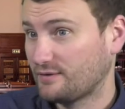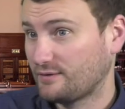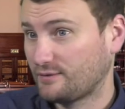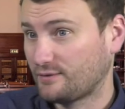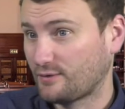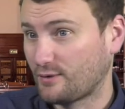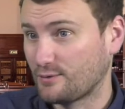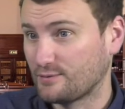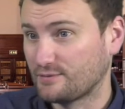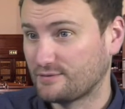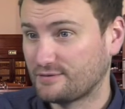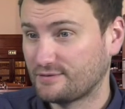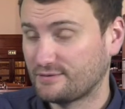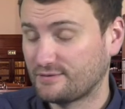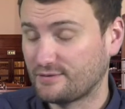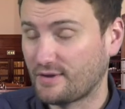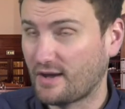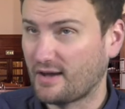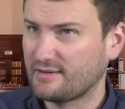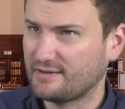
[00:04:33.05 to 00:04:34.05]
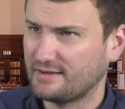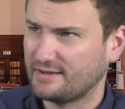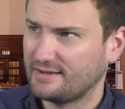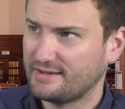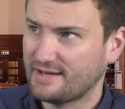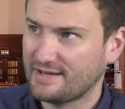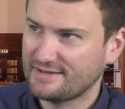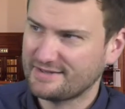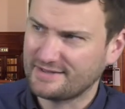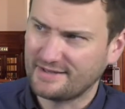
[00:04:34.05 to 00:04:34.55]
So I think
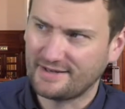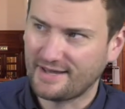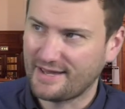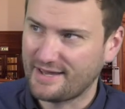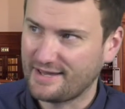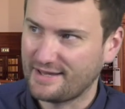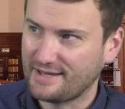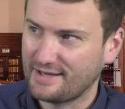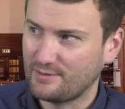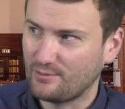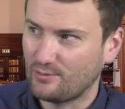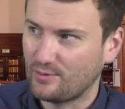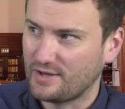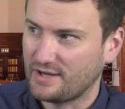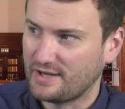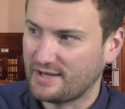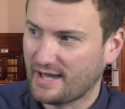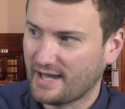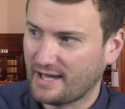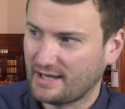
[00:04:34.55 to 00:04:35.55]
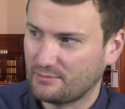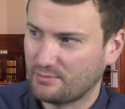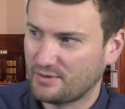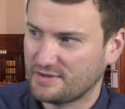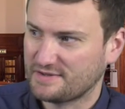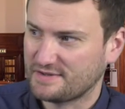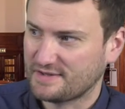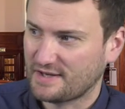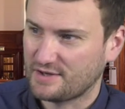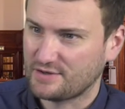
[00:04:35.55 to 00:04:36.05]
yesterday we had a
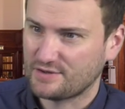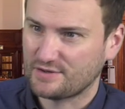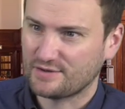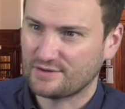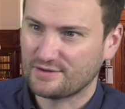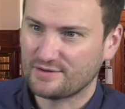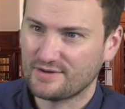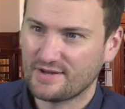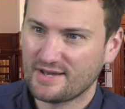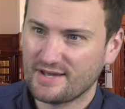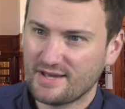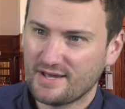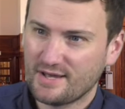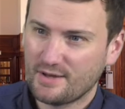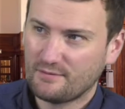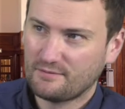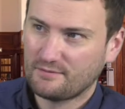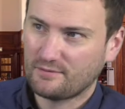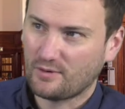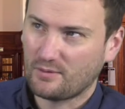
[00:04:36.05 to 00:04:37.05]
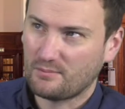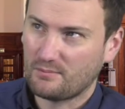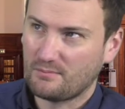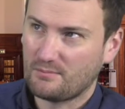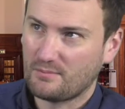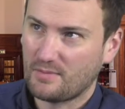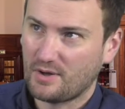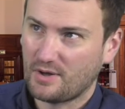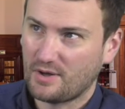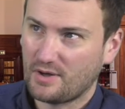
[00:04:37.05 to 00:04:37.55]
presentation
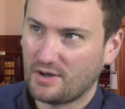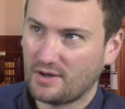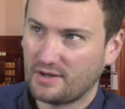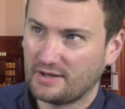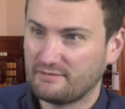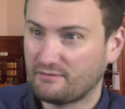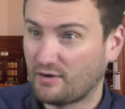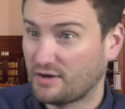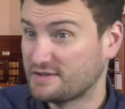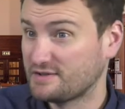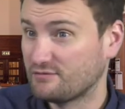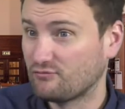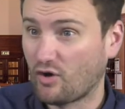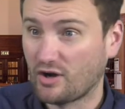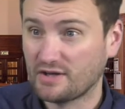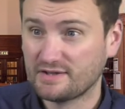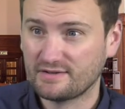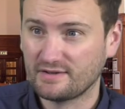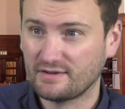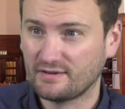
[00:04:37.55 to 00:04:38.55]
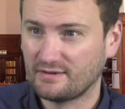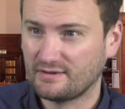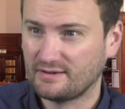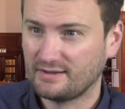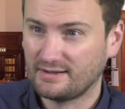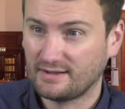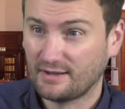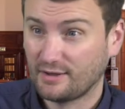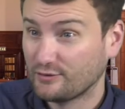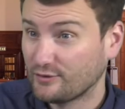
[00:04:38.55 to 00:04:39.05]
from an invited writer
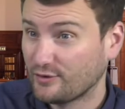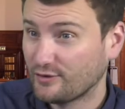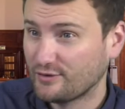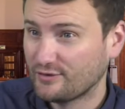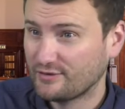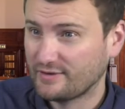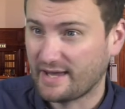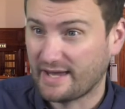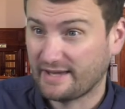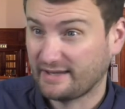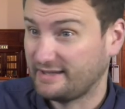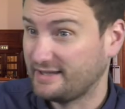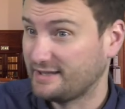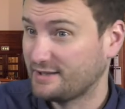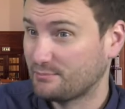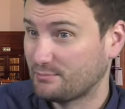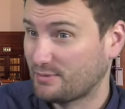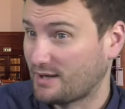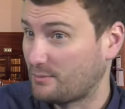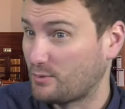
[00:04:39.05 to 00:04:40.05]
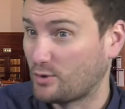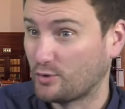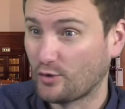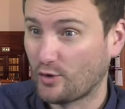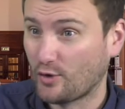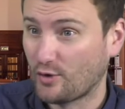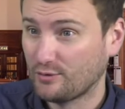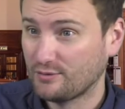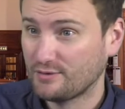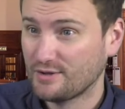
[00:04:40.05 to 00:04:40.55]
in London, Eric
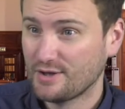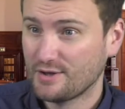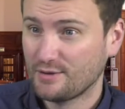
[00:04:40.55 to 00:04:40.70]
Plamondon,